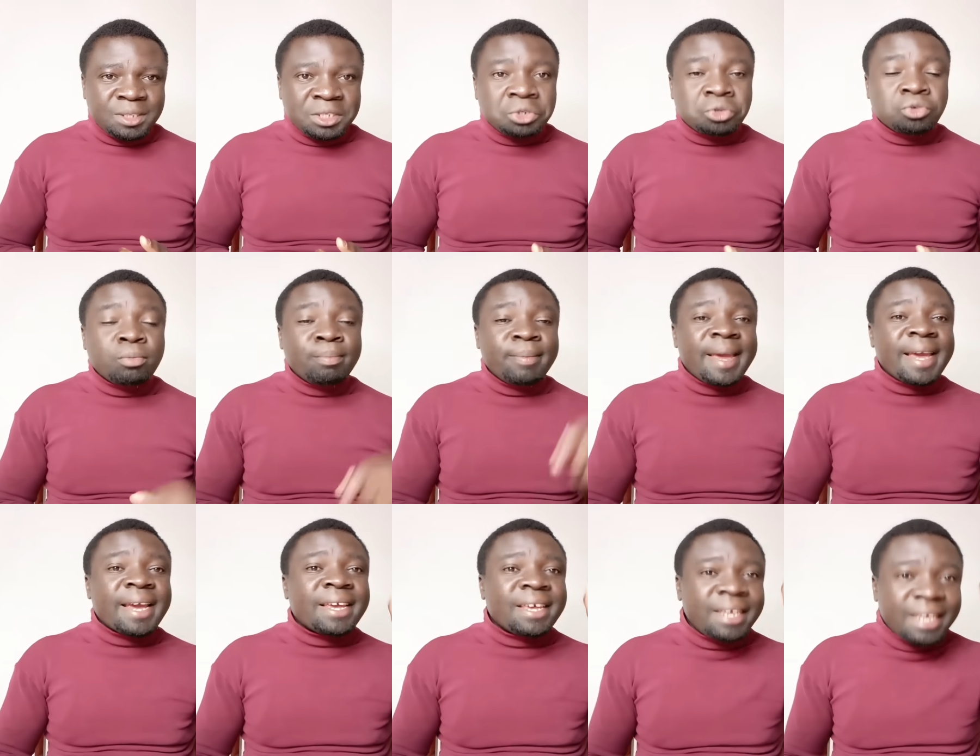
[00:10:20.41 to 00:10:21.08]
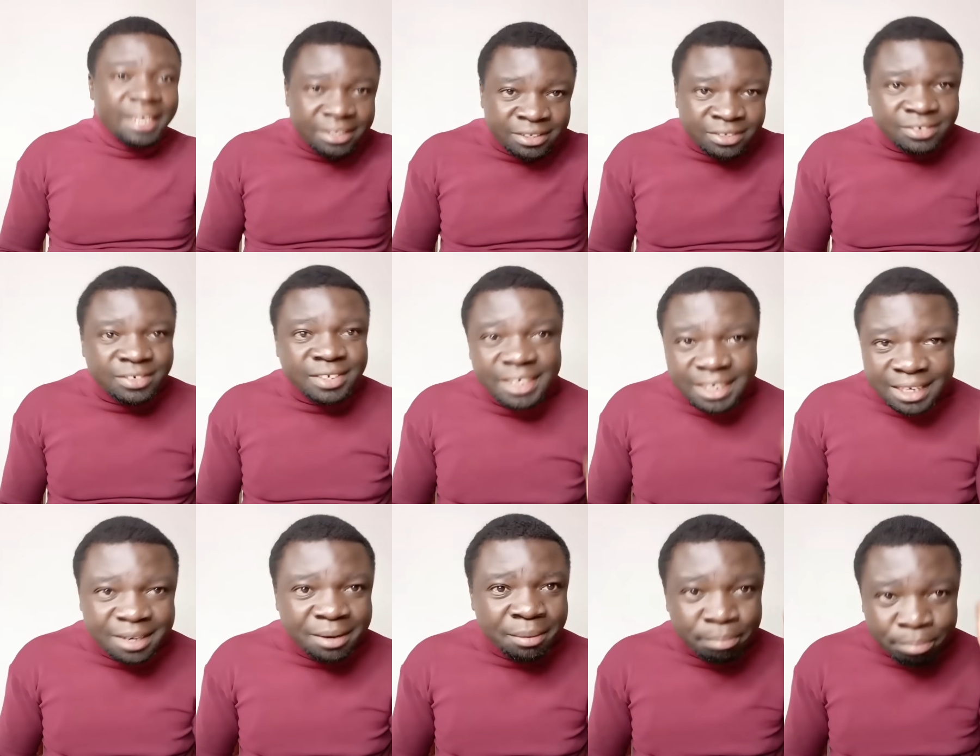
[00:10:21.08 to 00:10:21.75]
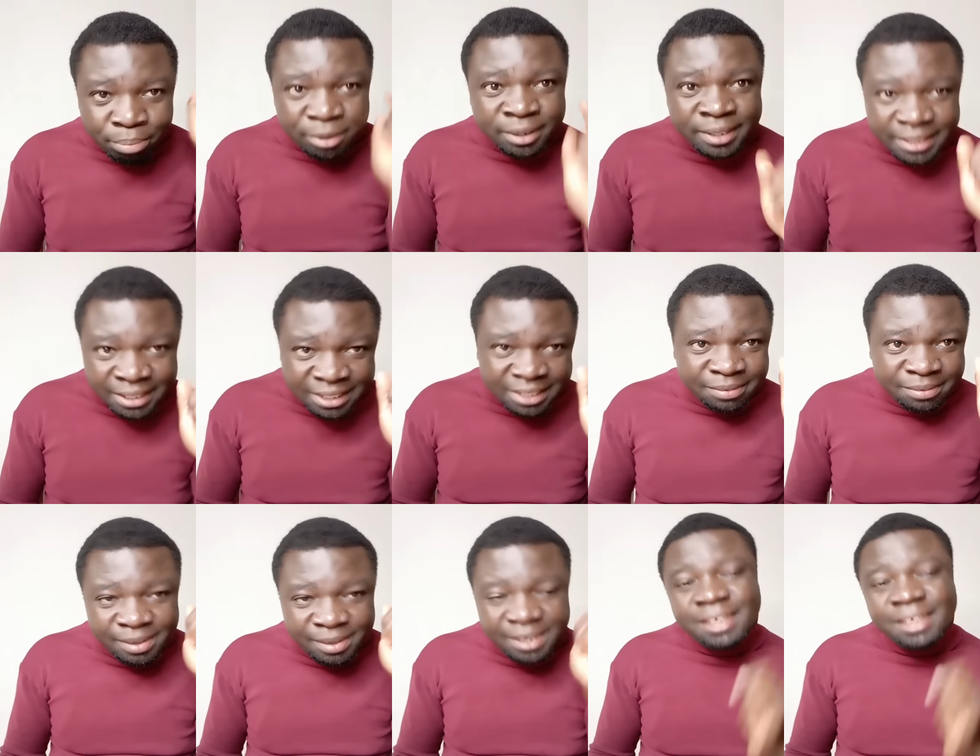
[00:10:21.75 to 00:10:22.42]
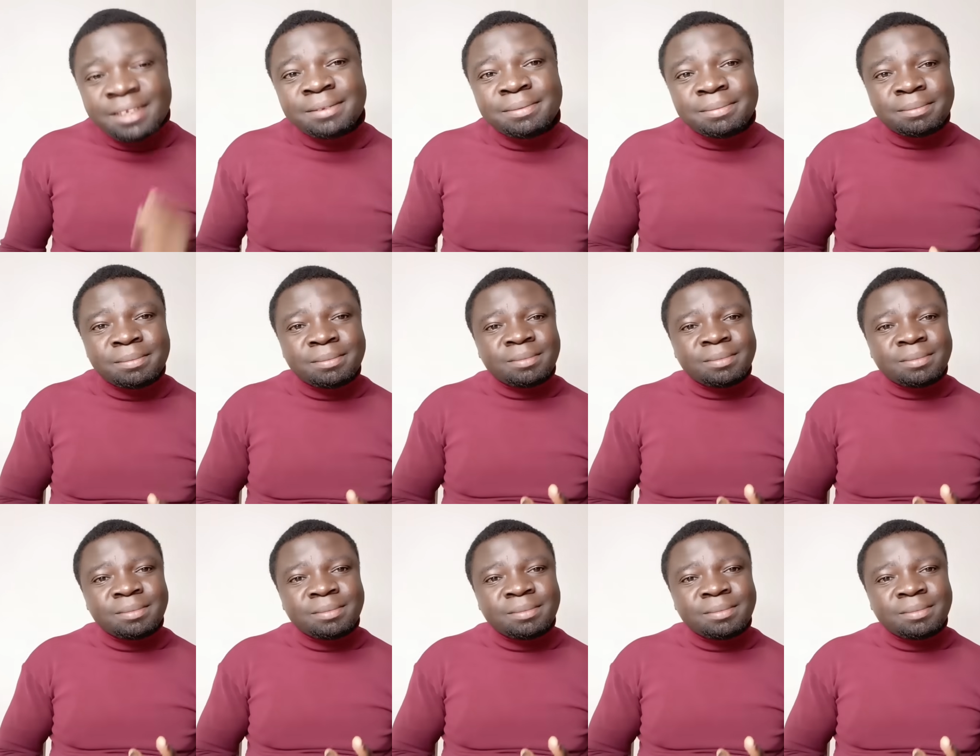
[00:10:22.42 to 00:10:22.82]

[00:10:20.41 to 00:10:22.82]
to make history positively,